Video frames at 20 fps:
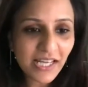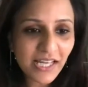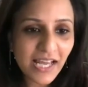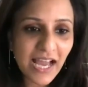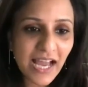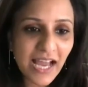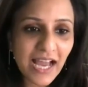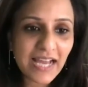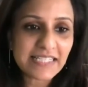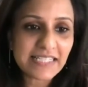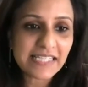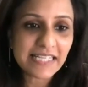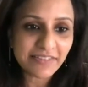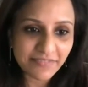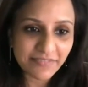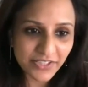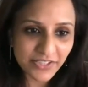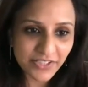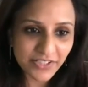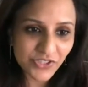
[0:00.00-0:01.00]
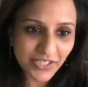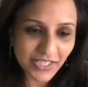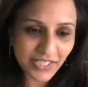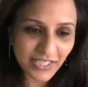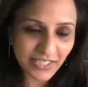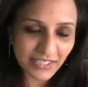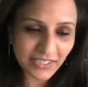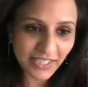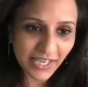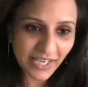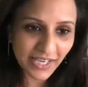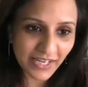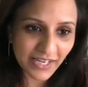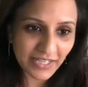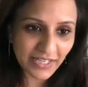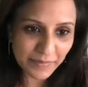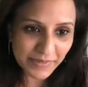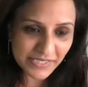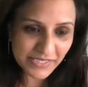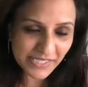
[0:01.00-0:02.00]
at Inventia Healthcare
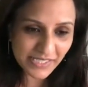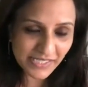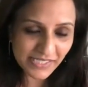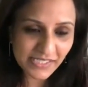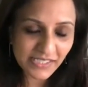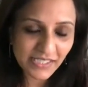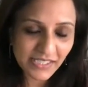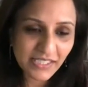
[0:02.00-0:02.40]
Ltd.